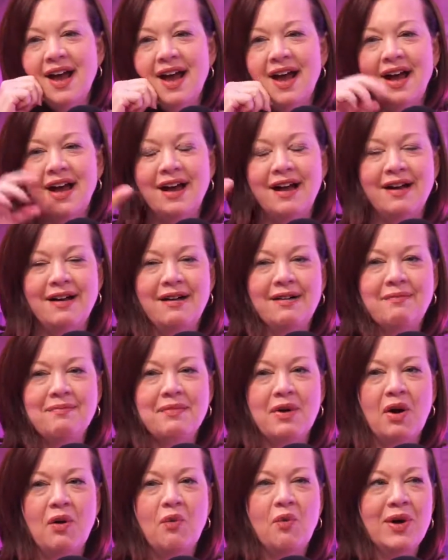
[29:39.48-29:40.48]

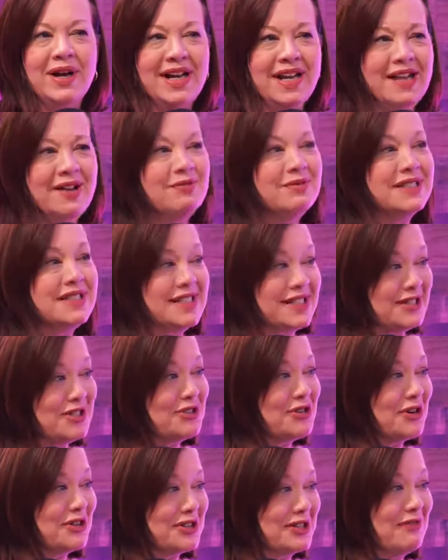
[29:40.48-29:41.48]
Um, when he was
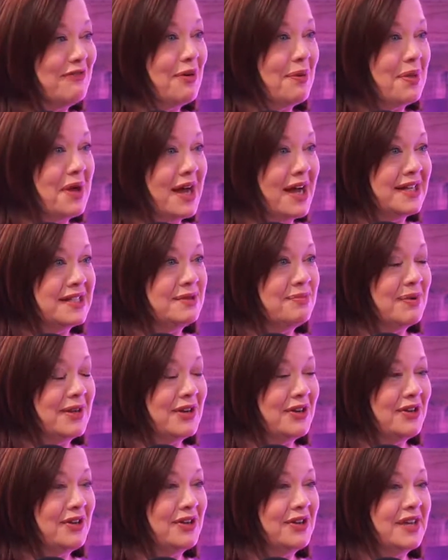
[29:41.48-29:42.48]
discharging from the
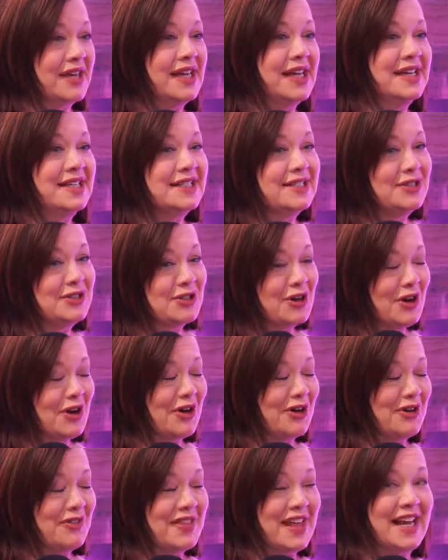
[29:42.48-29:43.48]
hospital, his
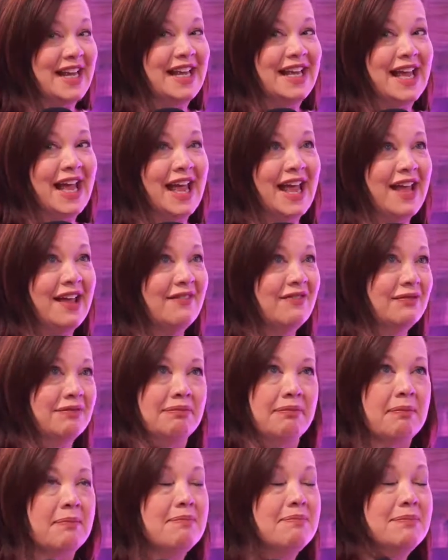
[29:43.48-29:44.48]
daughter, that he gave
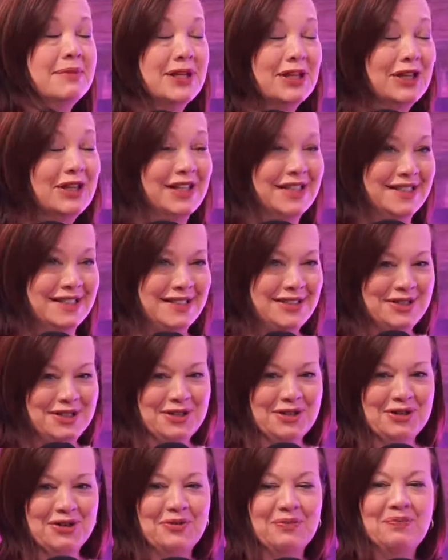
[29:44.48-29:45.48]
millions
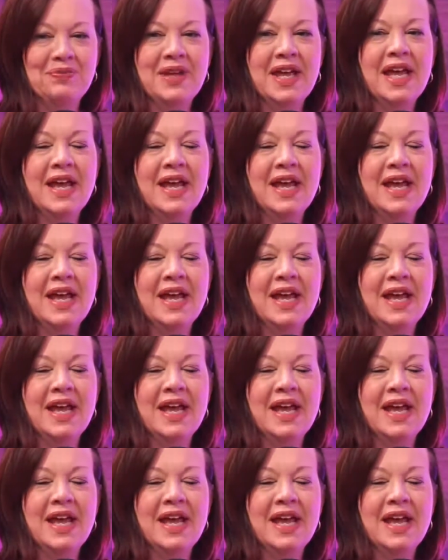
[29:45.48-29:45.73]
to,